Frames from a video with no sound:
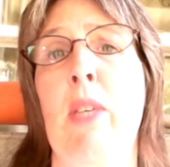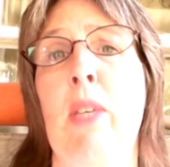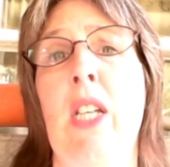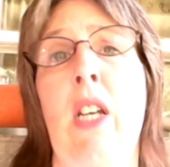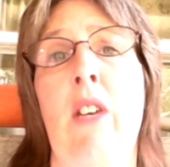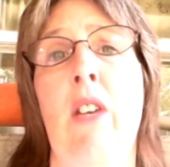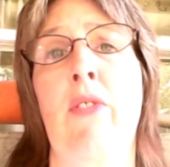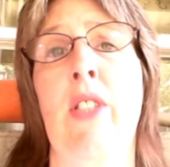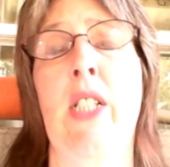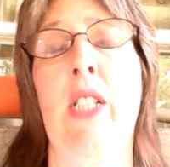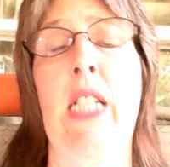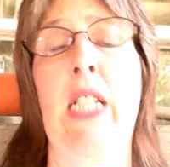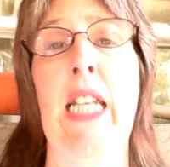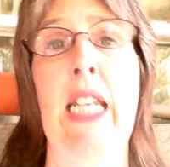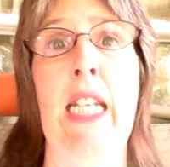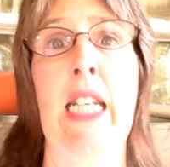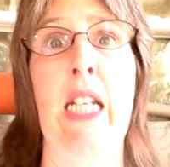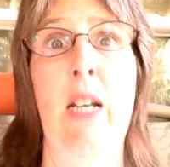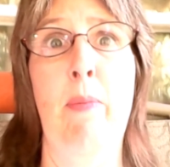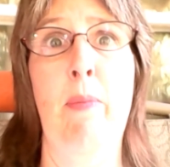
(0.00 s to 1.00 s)
the big oven
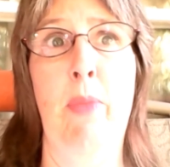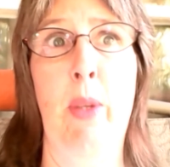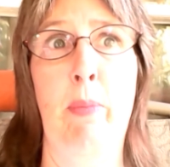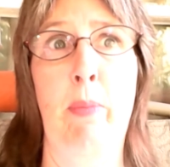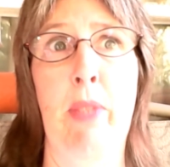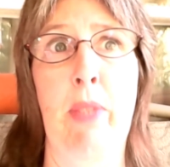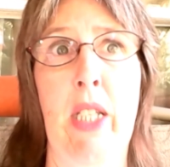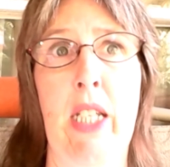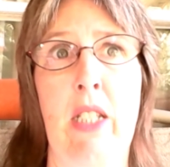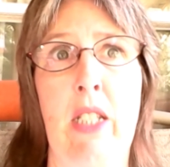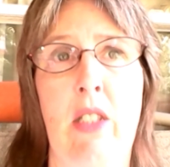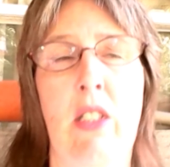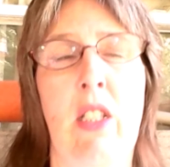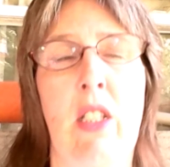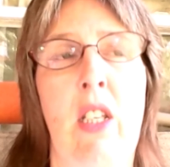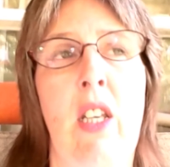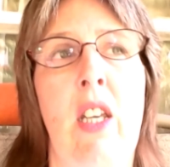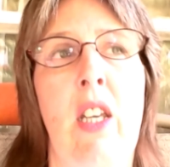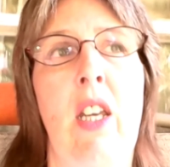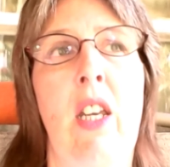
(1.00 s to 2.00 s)
heating up the
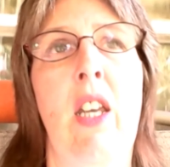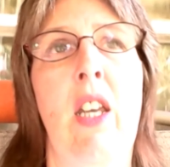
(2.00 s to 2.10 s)
place.